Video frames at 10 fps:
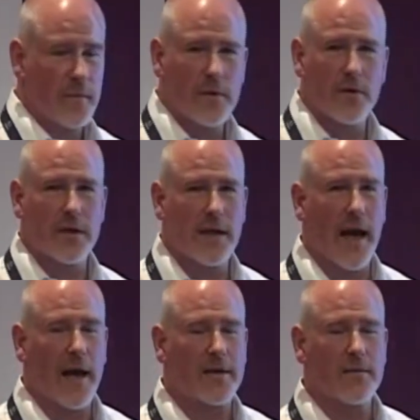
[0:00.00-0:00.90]
looks
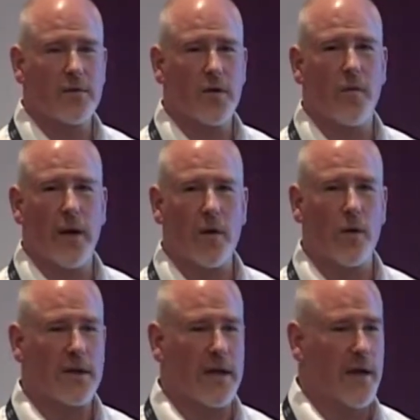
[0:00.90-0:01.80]
at software
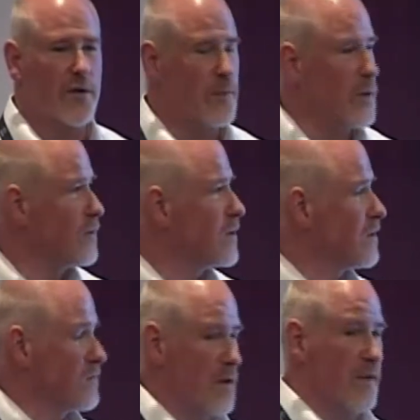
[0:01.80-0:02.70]
quality
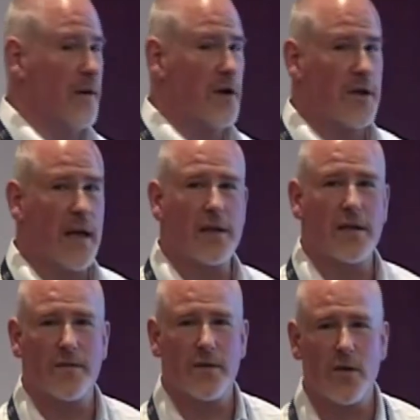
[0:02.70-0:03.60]
attributes. So the
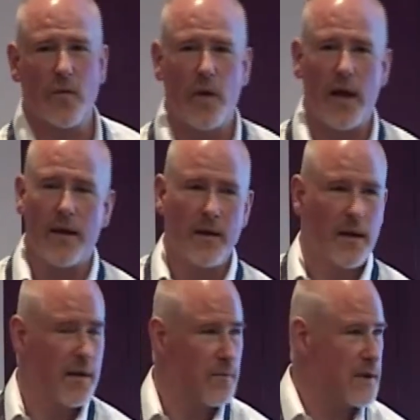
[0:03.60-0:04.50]
functionality of the software,
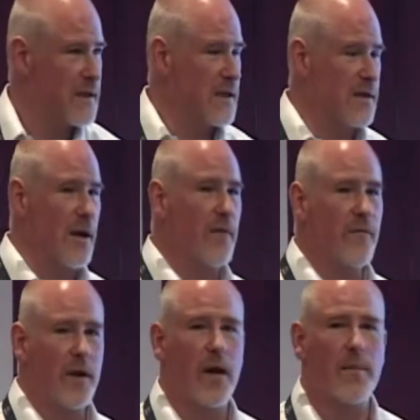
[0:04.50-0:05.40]
plus things like
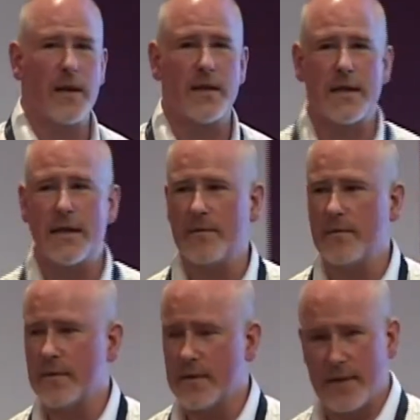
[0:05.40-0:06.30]
reliability,
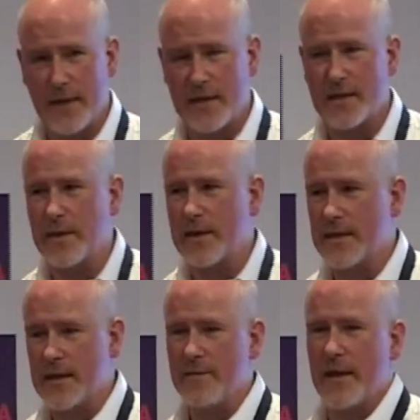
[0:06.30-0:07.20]

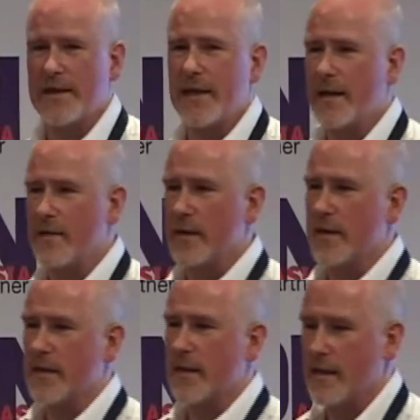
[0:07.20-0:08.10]
testability,
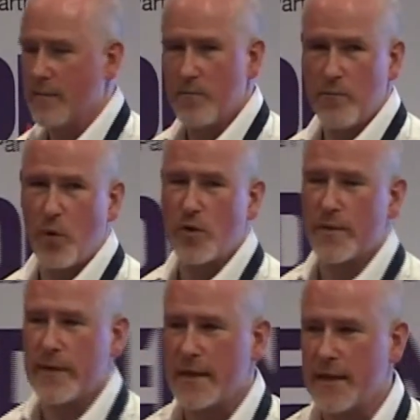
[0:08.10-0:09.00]
maintainability,
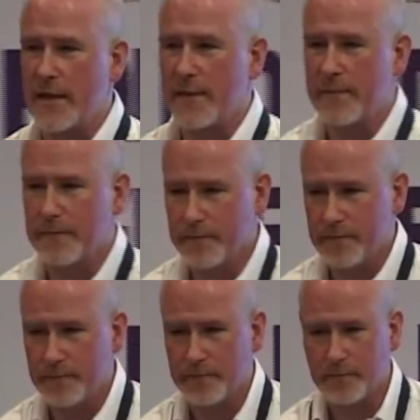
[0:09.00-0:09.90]
portability,
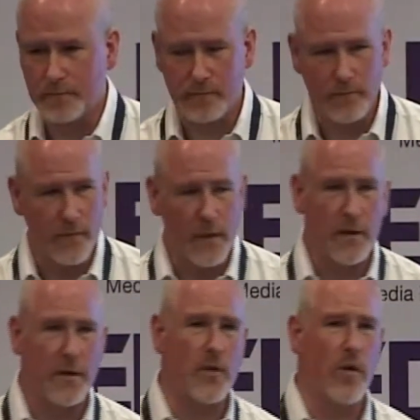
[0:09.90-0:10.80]

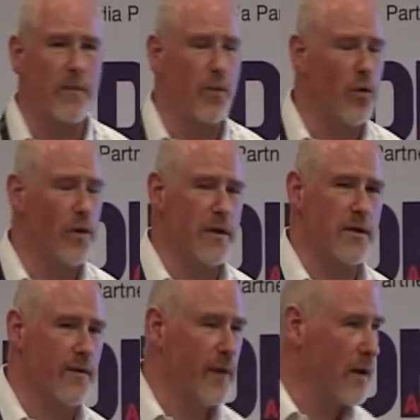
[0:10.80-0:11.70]
that are quite important in
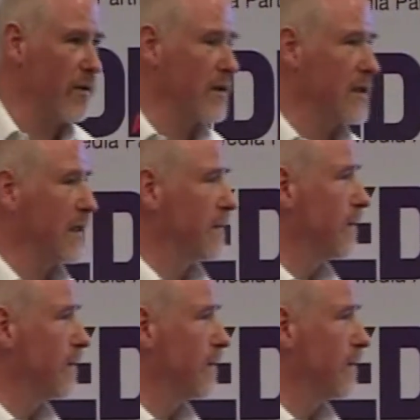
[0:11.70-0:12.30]
software quality.